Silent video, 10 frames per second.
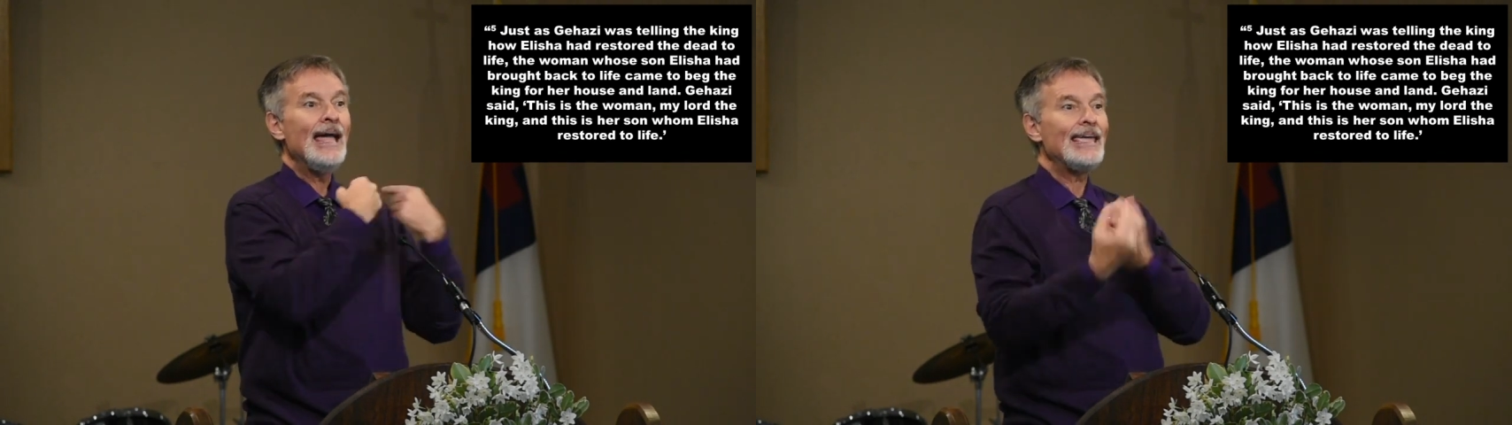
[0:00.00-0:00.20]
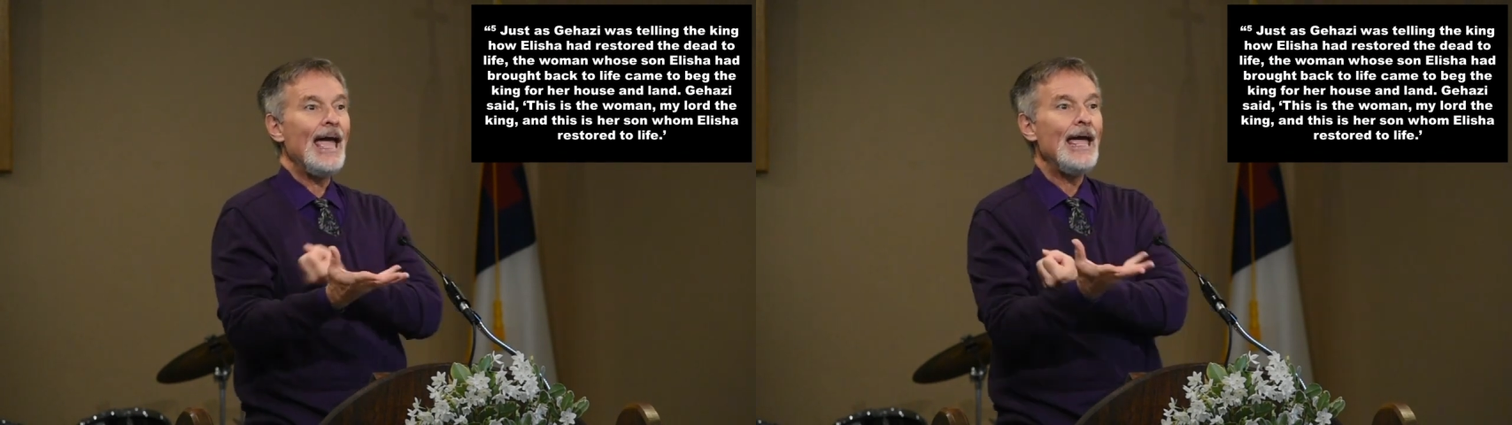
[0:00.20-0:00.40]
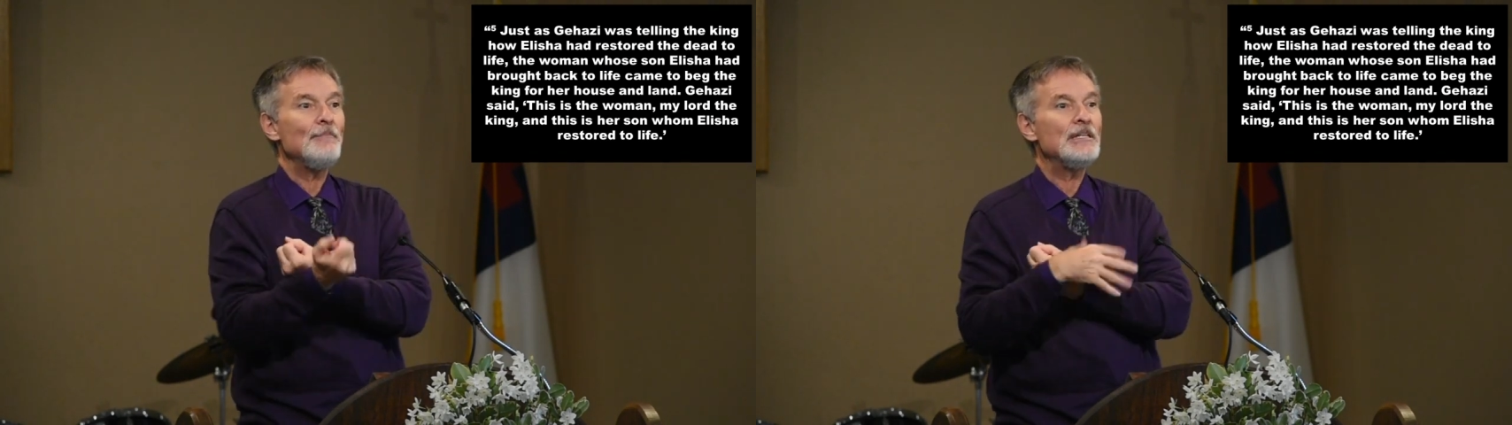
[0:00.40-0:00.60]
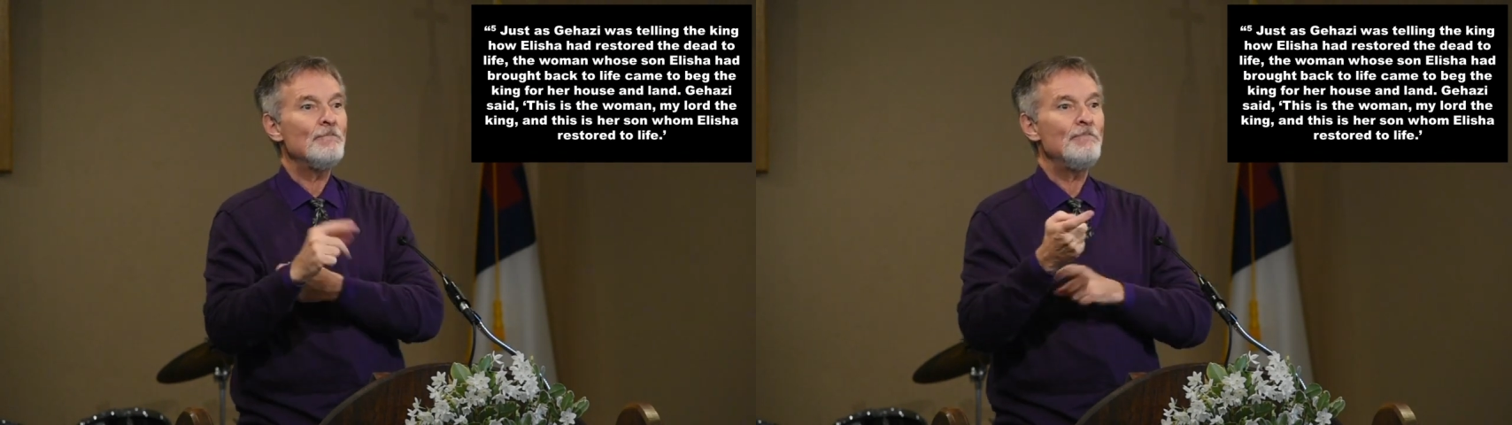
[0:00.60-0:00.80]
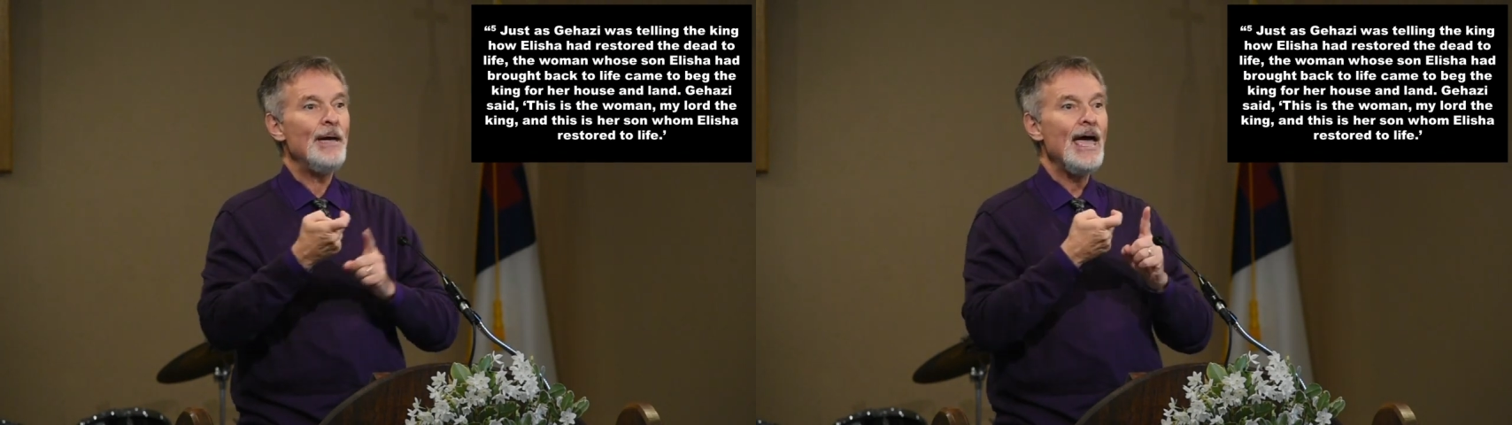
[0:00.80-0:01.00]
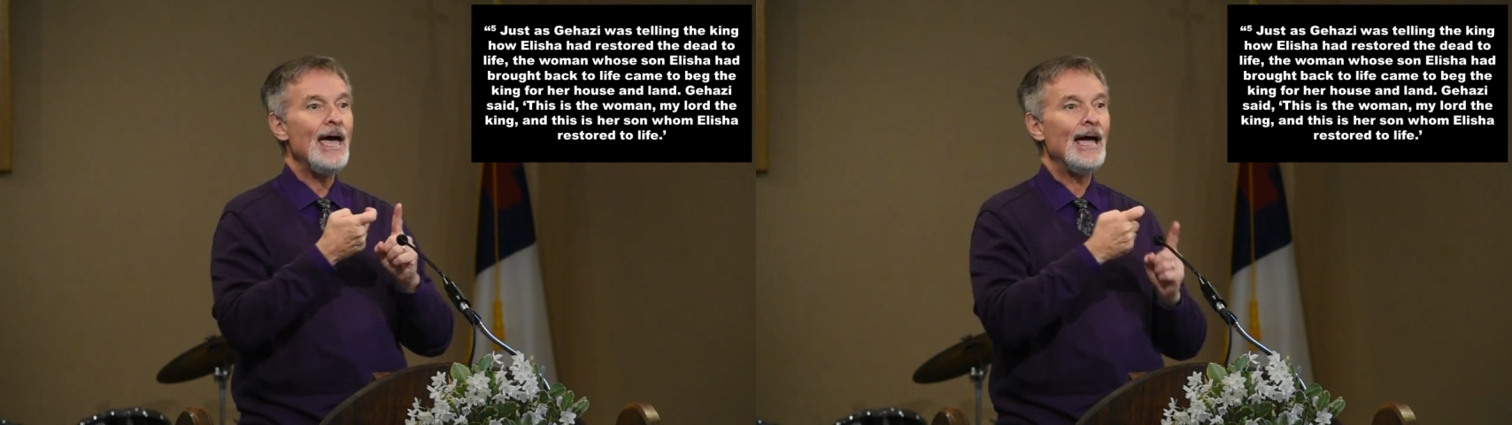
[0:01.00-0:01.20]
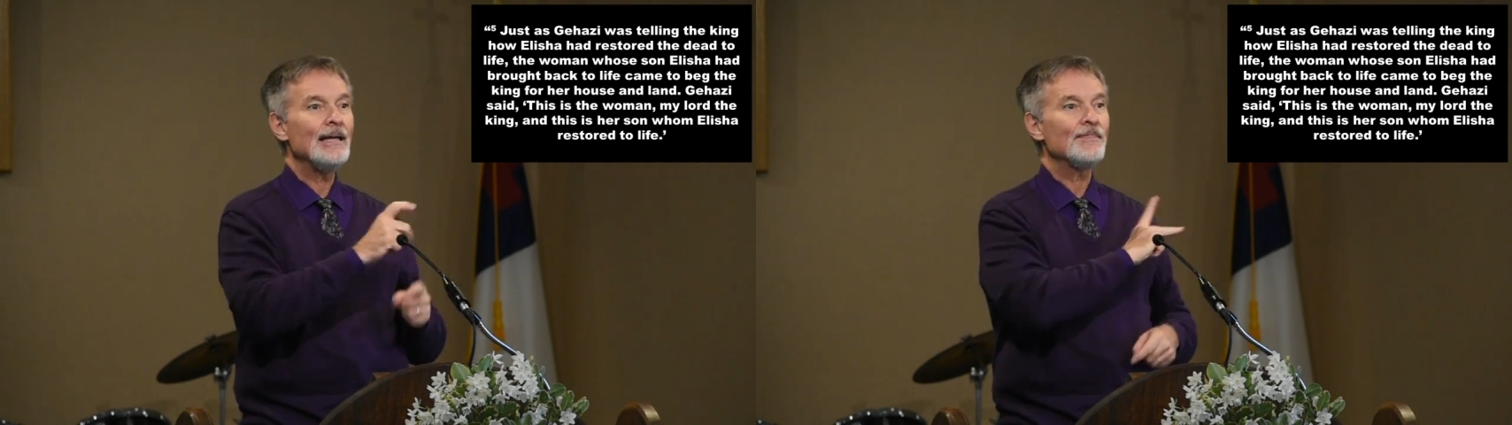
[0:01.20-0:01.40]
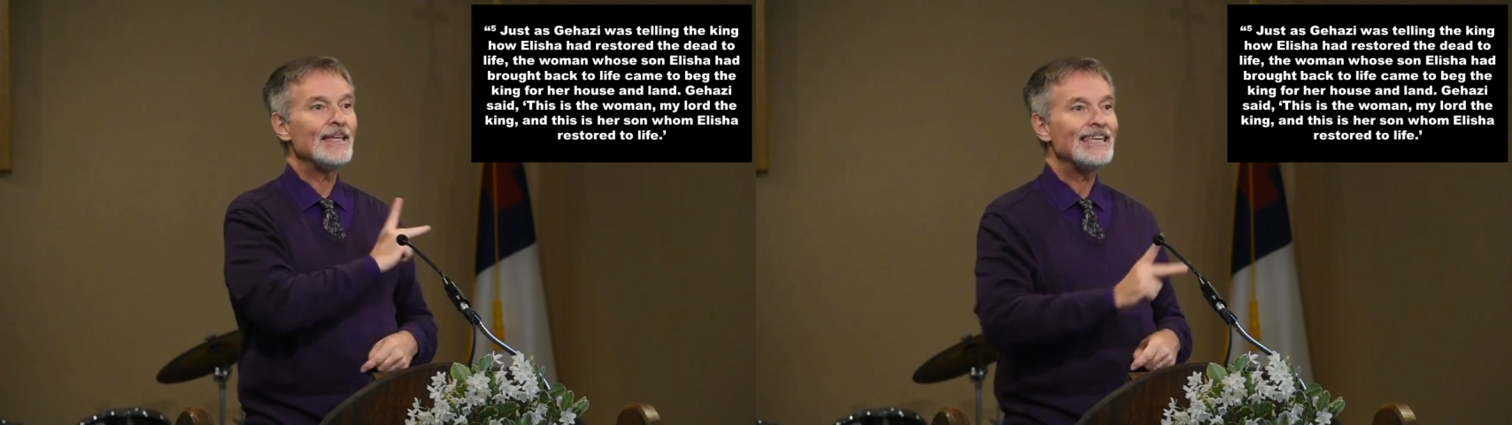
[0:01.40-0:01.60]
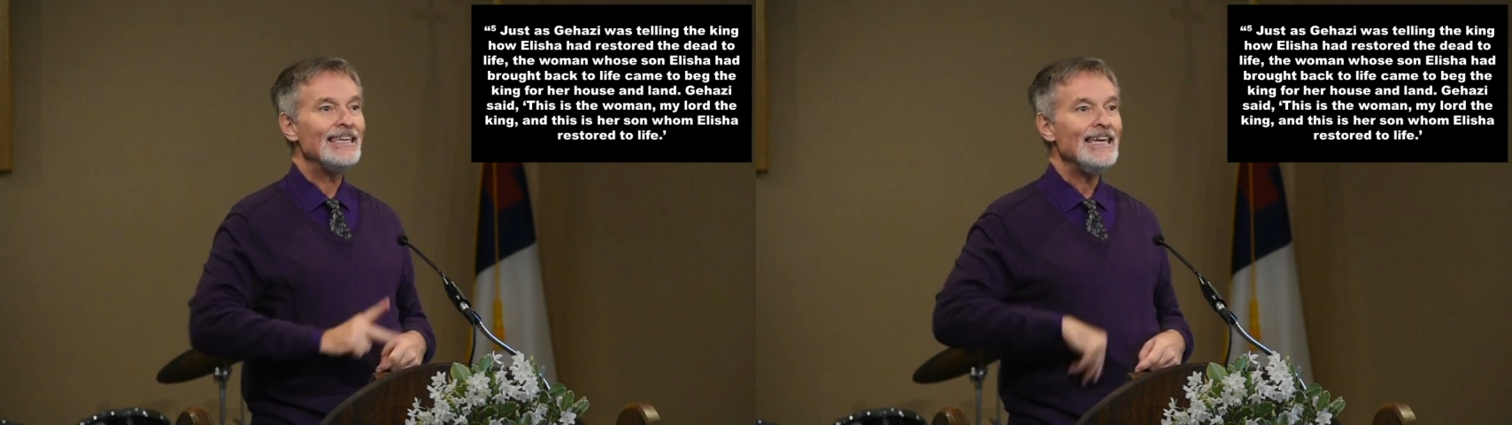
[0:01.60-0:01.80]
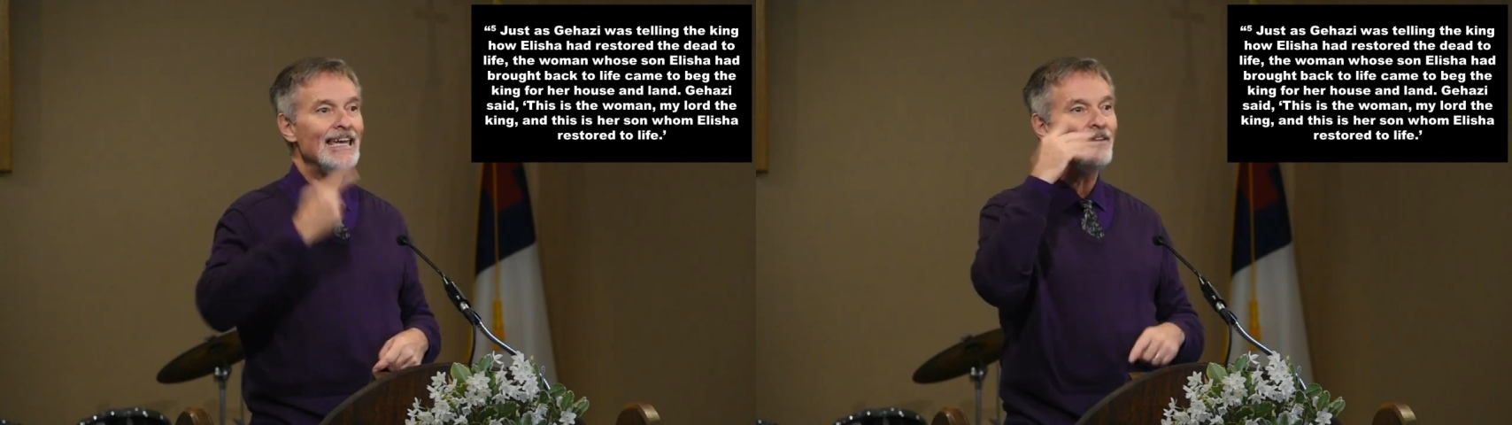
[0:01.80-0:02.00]
came to beg the
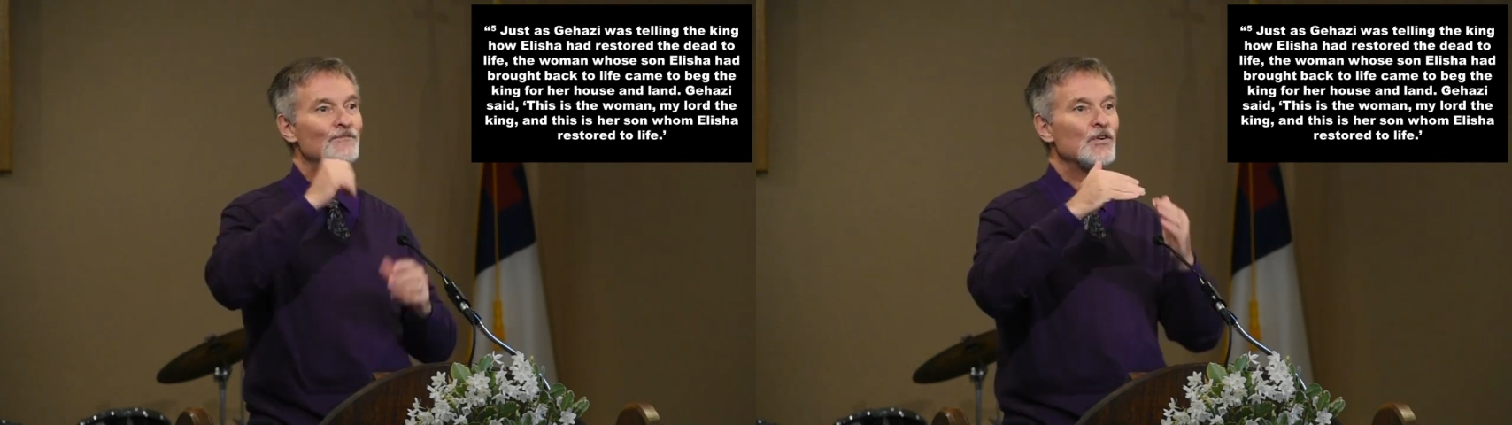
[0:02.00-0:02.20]
king